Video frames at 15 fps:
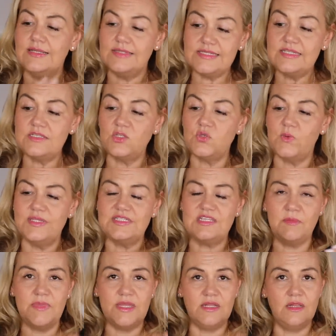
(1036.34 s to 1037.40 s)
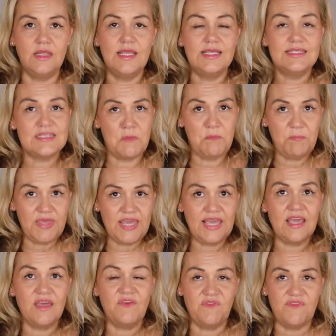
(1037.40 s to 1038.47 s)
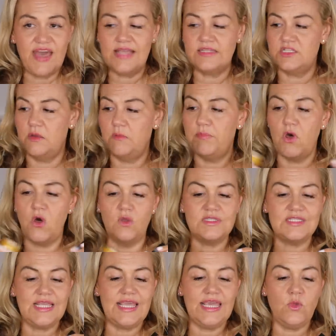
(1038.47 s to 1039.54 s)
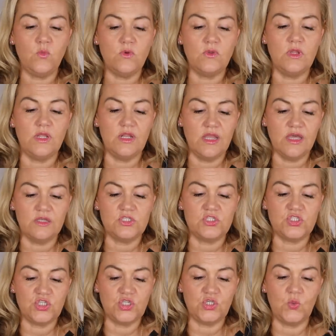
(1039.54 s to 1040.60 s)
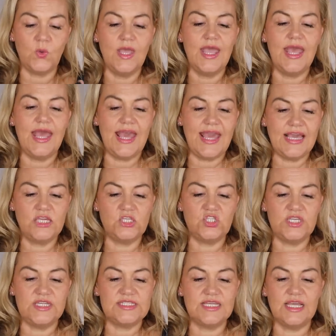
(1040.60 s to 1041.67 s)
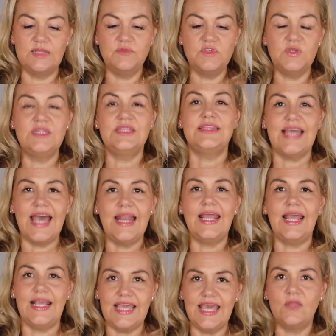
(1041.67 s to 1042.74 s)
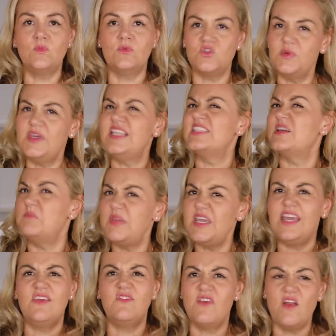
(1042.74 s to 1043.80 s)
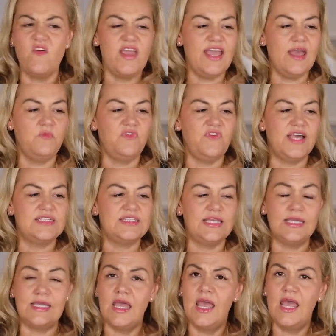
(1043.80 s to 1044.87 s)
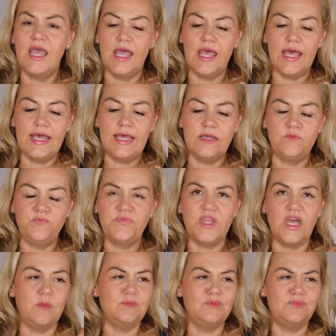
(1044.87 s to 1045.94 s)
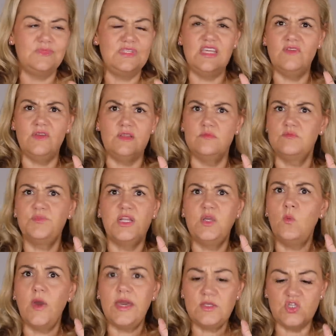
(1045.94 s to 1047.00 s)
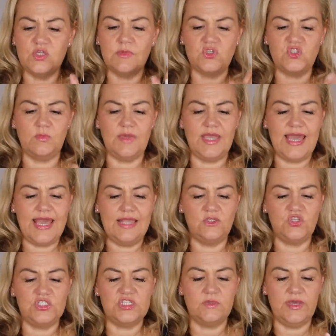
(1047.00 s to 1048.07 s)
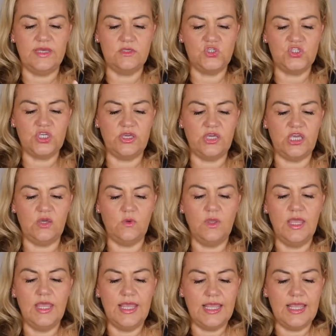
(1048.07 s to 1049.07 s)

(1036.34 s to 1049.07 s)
This is a 20ml, it's a big fat pot. It will last you ages. I'm doing that again, which means I'm being very emphatic. I'm putting way too much on my hand just so I can show you.